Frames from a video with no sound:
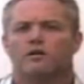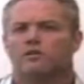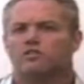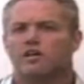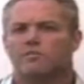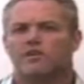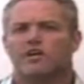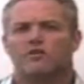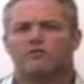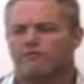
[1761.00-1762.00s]
Some of the
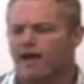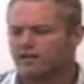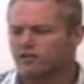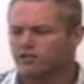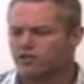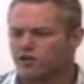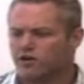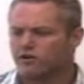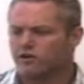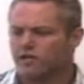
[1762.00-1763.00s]
other factors
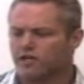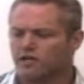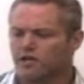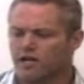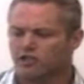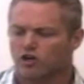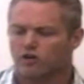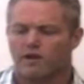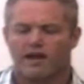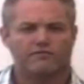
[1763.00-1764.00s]
here in
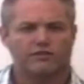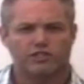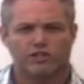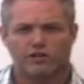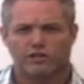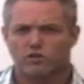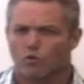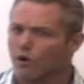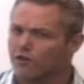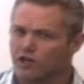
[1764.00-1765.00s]
term life insurance,
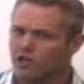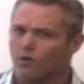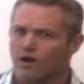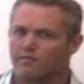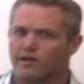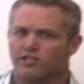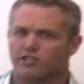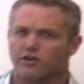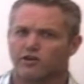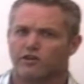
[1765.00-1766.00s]
one thing you want to make
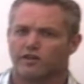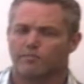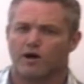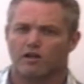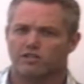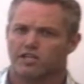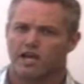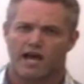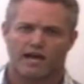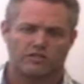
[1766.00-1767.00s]
sure that the policy
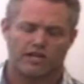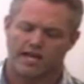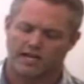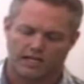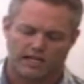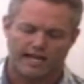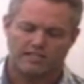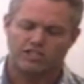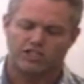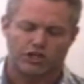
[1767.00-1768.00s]
has, and
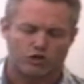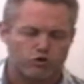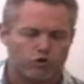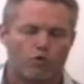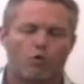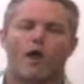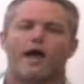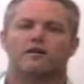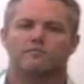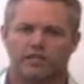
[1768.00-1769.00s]
unless it's an
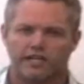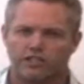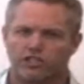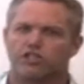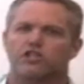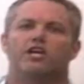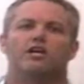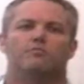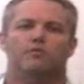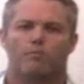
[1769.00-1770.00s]
incredibly
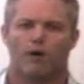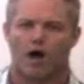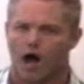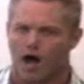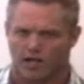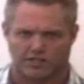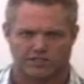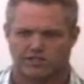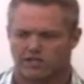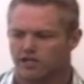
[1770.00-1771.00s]
cheap
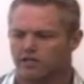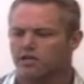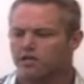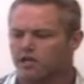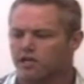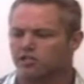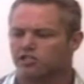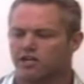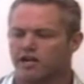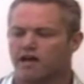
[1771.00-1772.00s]
policy, it's
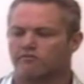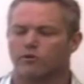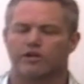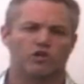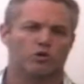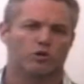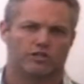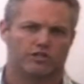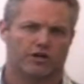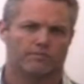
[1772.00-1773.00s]
going to have a renewal
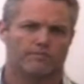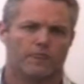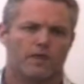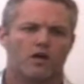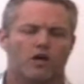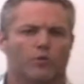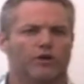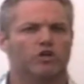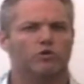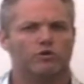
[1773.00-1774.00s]
term. A
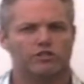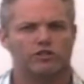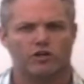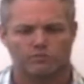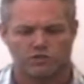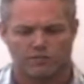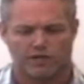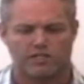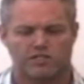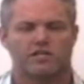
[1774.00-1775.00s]
renewal term
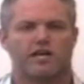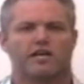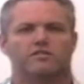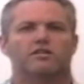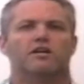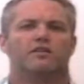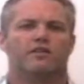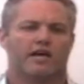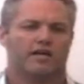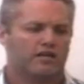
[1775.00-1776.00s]
typically says
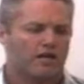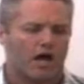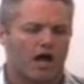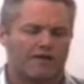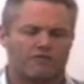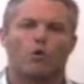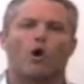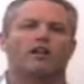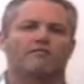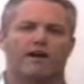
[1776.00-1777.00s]
that I've
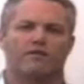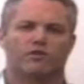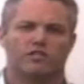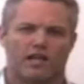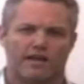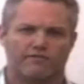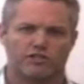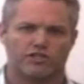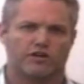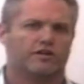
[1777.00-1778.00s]
qualified for this life
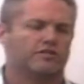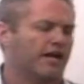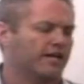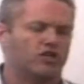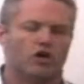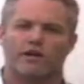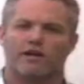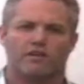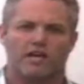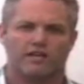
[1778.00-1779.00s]
insurance, I don't
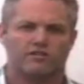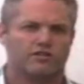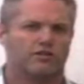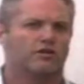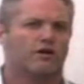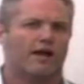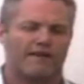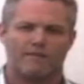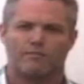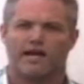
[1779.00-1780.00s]
have cancer, I've
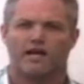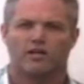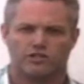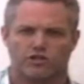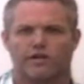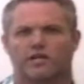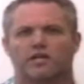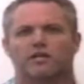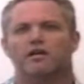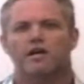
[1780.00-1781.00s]
had my health
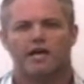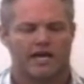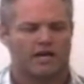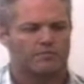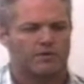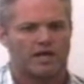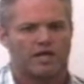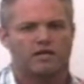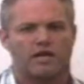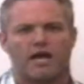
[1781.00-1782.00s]
screening, and I'm
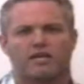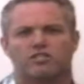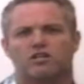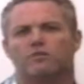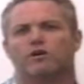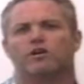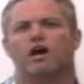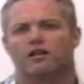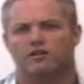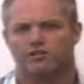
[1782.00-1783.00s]
paying X number of
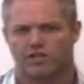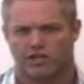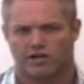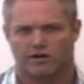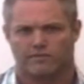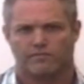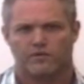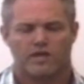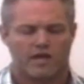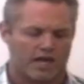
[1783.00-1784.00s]
dollars a year.
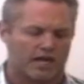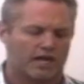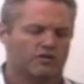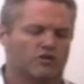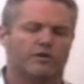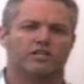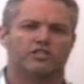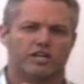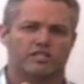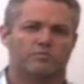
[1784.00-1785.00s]
And there'll be an
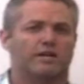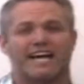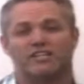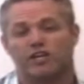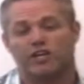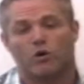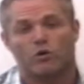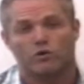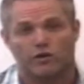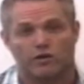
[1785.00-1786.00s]
adjustment as you get
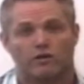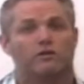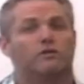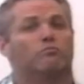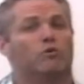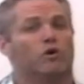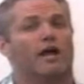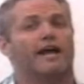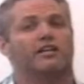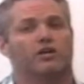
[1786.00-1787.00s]
older, more
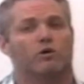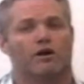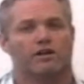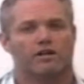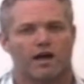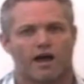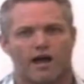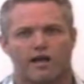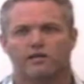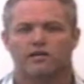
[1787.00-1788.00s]
likely you are to
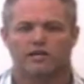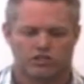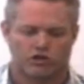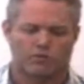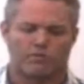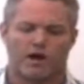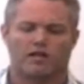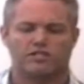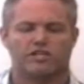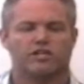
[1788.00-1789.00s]
die, and so your
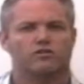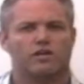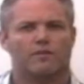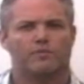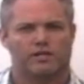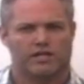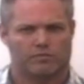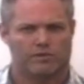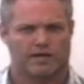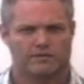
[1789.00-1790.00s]
policy goes up a little
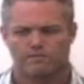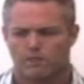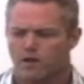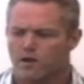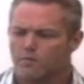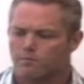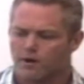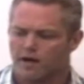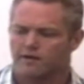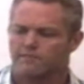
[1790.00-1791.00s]
bit.
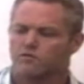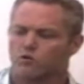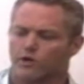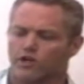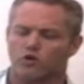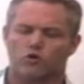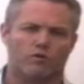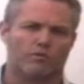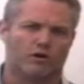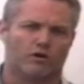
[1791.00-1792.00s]
But
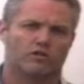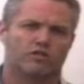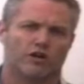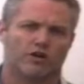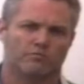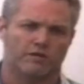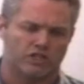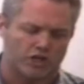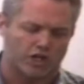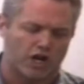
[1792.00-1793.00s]
Renewable term
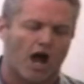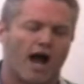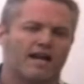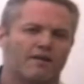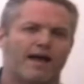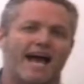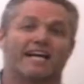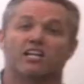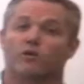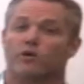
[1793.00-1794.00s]
means you can
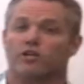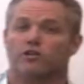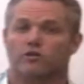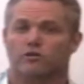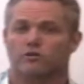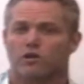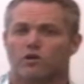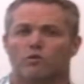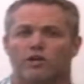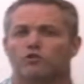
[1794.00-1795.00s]
automatically renew.
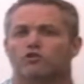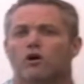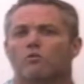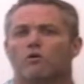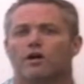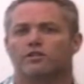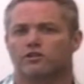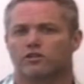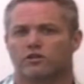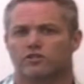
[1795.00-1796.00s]
What you don't want
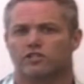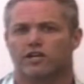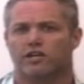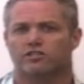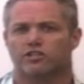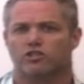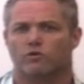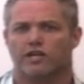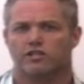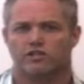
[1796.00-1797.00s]
to do is get in a
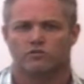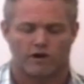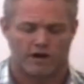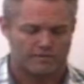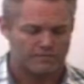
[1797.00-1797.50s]
situation where